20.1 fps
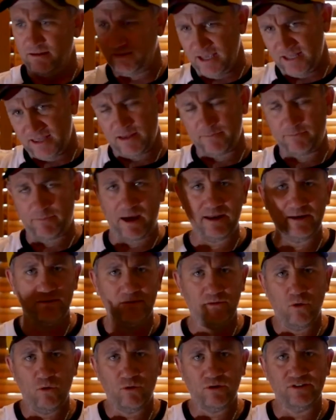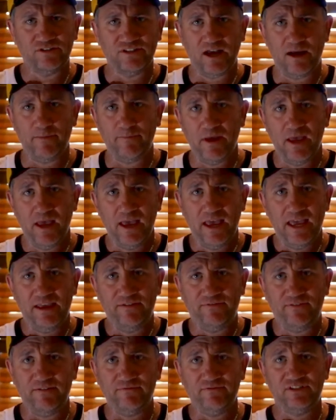hit that button, hook us up.
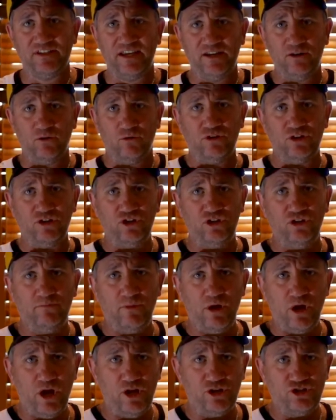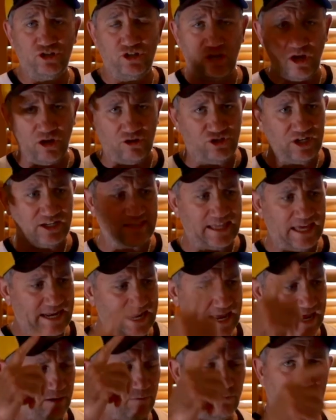If you haven't seen all the new merch, go check that
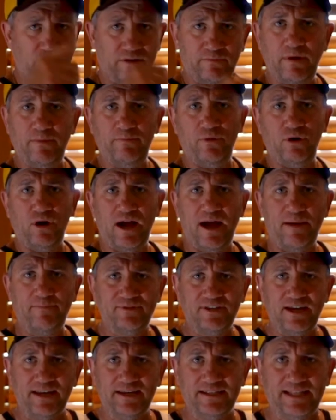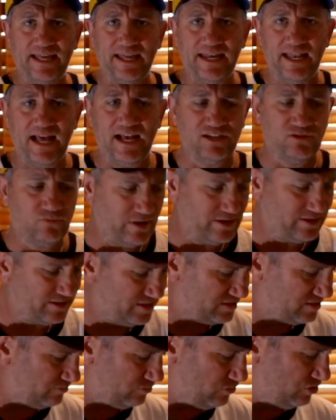out. Remember, I updated that last week.
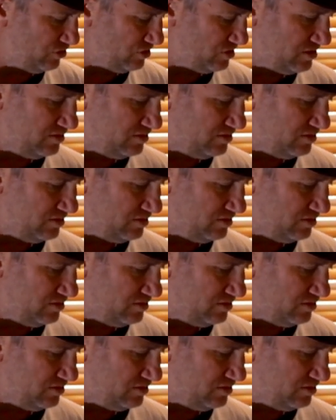There's some new